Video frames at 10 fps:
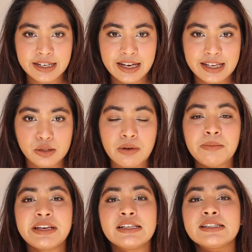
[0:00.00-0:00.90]
area as well,
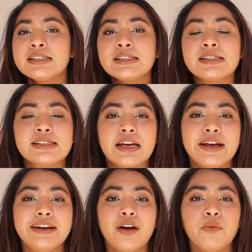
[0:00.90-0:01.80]
because this is the
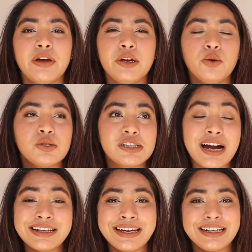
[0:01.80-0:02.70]
area where you
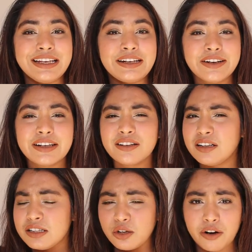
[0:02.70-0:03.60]
start getting
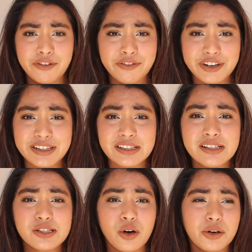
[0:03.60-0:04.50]
wrinkles or
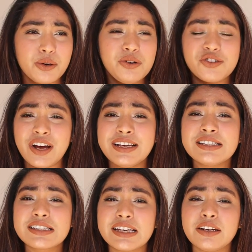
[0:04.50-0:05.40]
freckles or dry
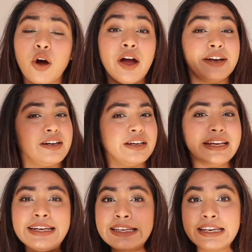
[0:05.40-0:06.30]
skin
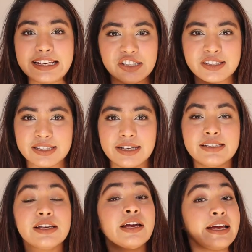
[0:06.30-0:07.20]
and any aging
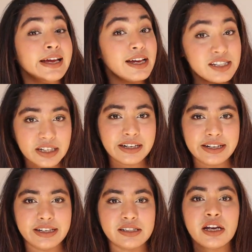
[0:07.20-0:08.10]
signs at
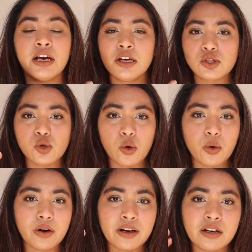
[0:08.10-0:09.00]
earliest.
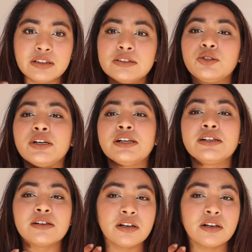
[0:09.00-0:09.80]
So your